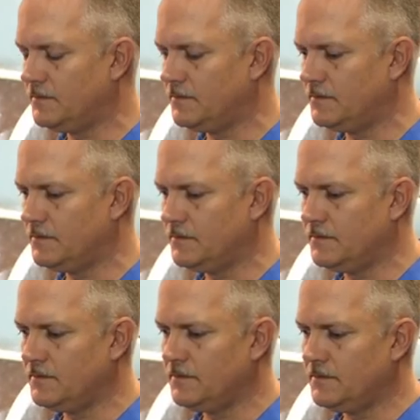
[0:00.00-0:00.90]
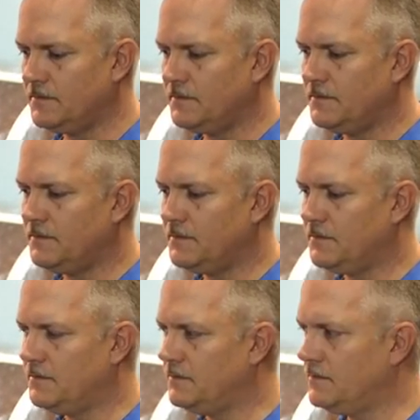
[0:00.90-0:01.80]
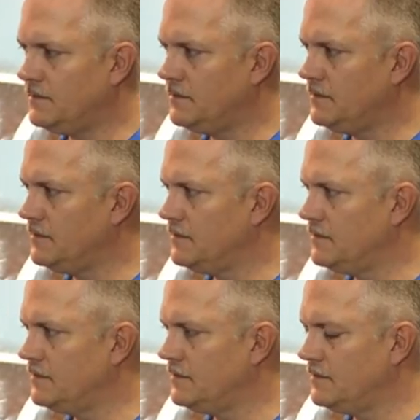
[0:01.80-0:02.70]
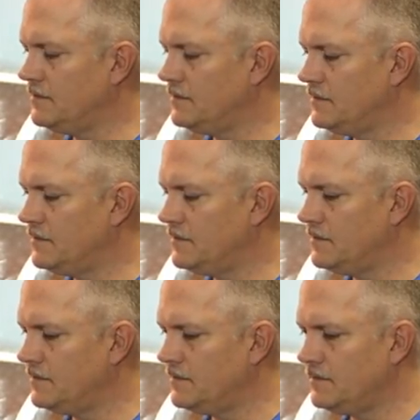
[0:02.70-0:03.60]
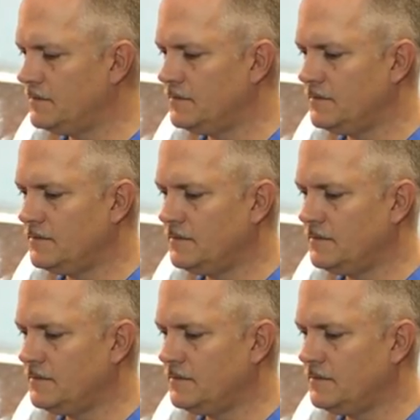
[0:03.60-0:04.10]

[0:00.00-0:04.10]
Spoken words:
No words are spoken by the person on screen.